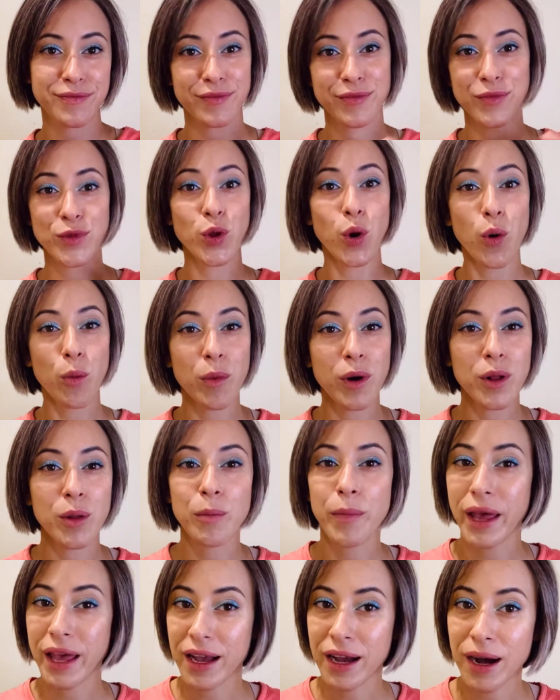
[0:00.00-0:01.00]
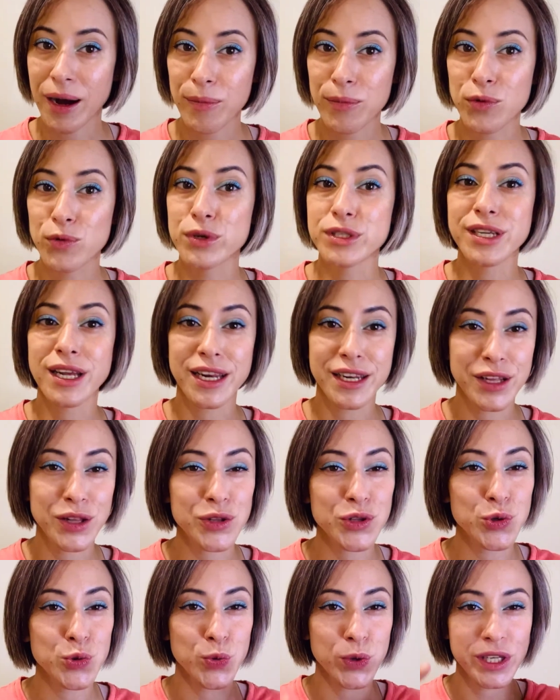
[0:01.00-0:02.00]
normal makeup with a little
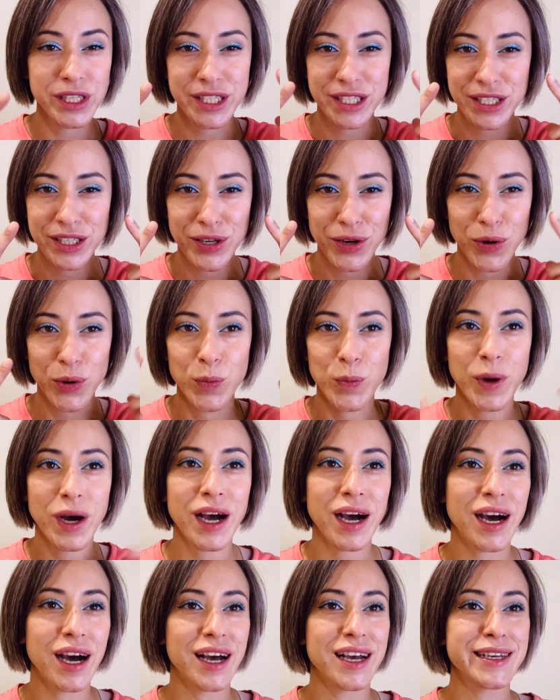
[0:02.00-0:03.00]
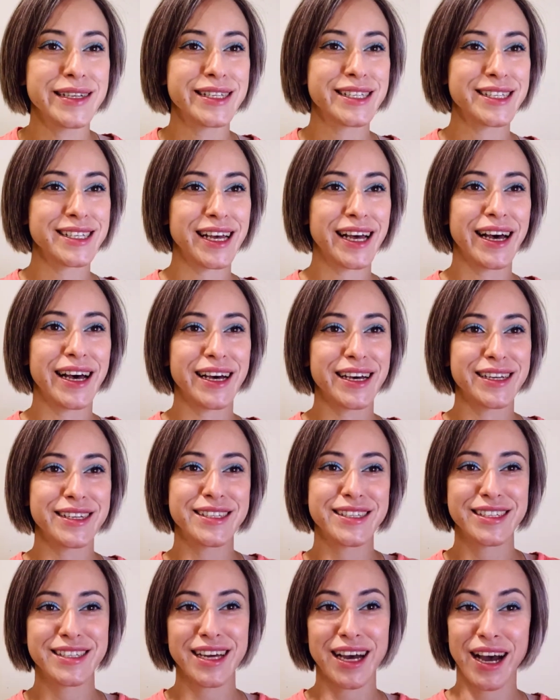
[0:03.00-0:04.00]
twist on my eyes,
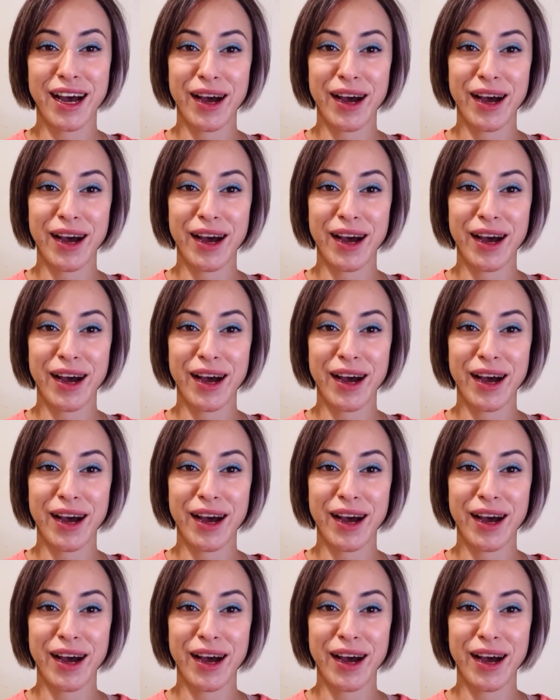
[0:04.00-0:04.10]
and